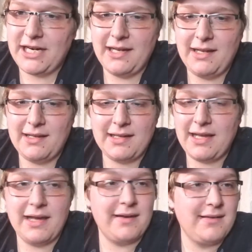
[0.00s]

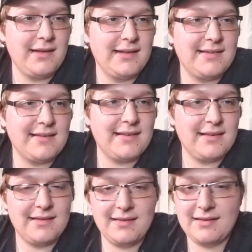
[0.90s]
Again, it's
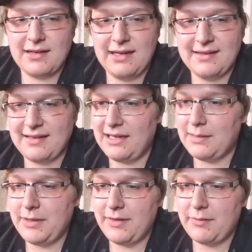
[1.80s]

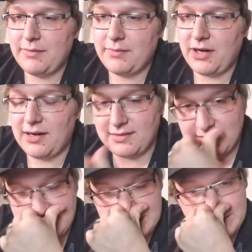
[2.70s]
insane to me. And then
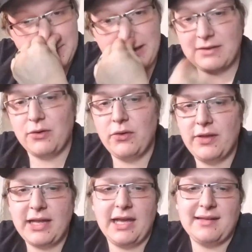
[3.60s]
doctors being
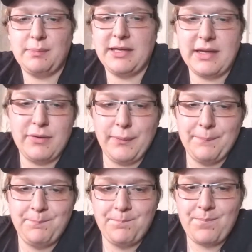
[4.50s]
told they can't speak
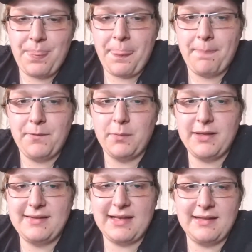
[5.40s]
out, they'll
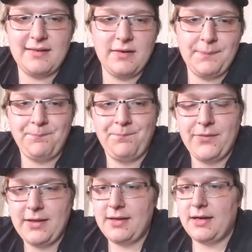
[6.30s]
be censored,
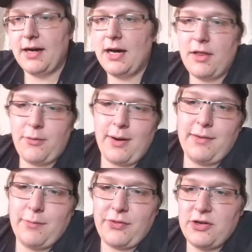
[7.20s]

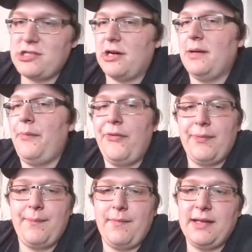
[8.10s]
threatened with their
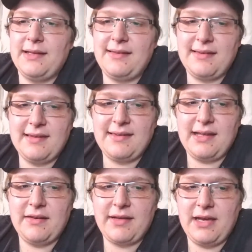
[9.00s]
jobs. Like, this is the
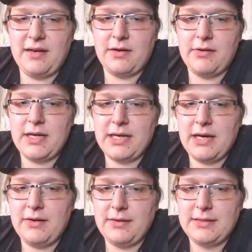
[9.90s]
state of Canada right
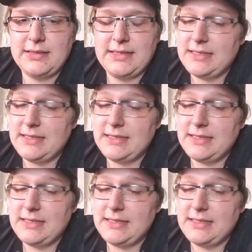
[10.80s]
now.